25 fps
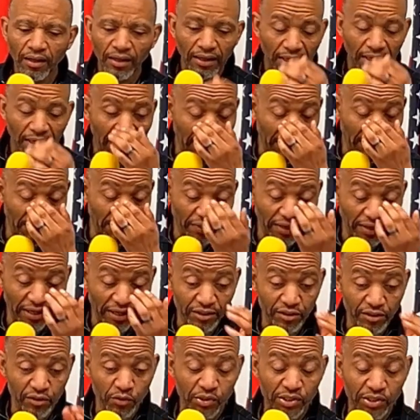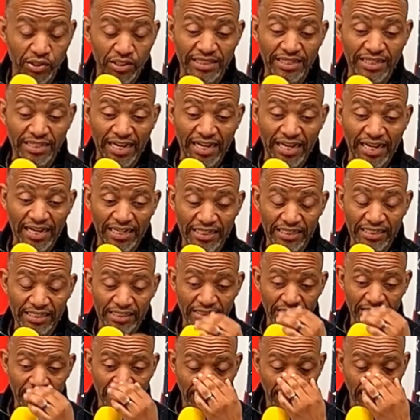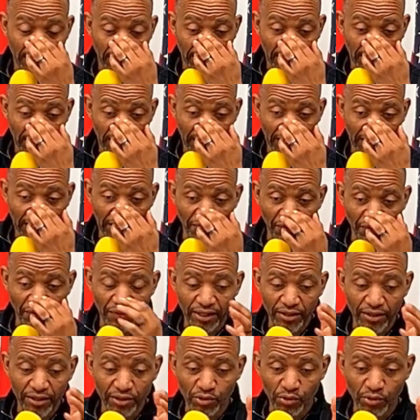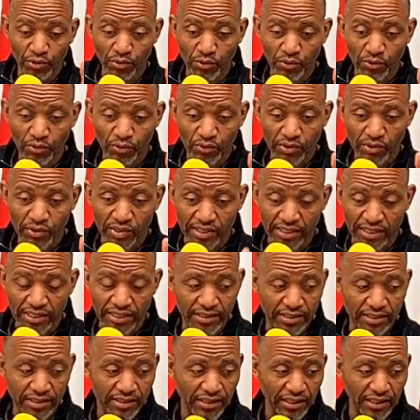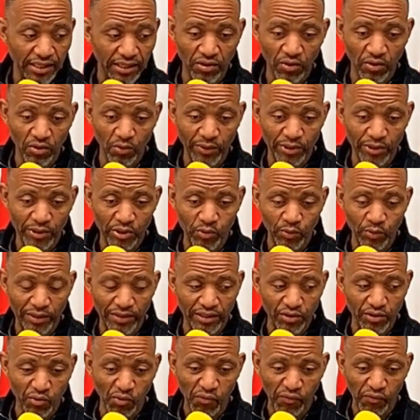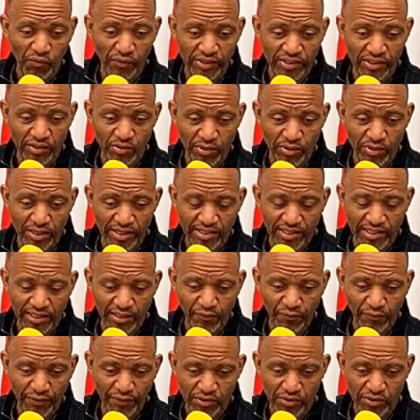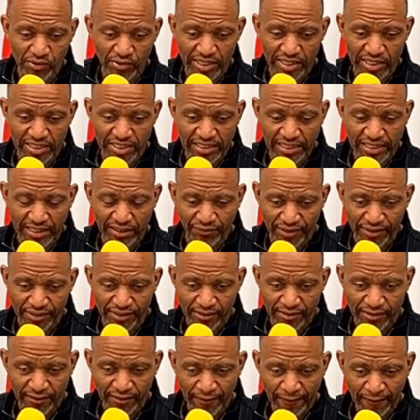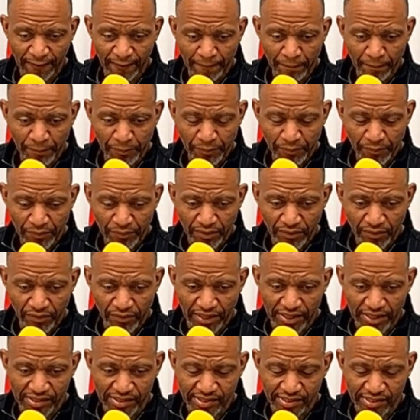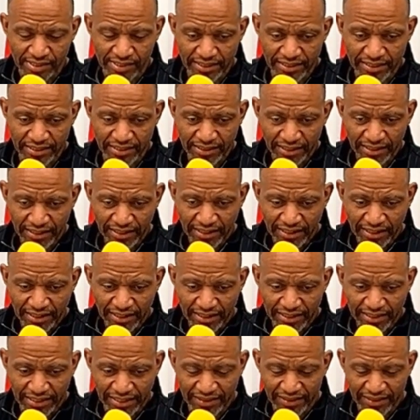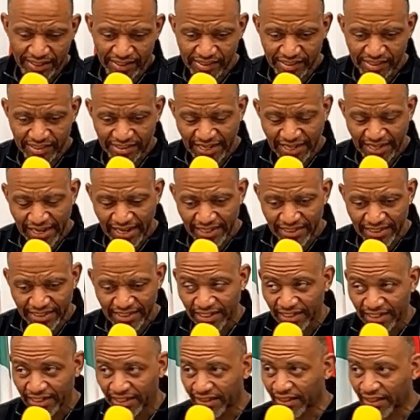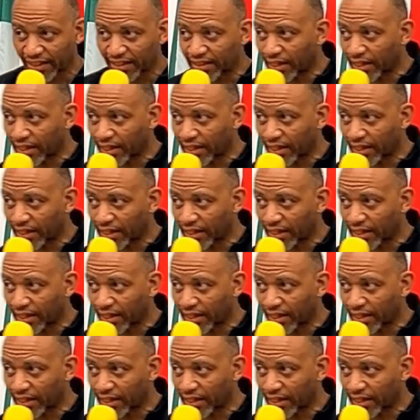and then you stand and then you sit. I don't know which one they do first. Do they sit first or they stand first? They sit then they stand, then they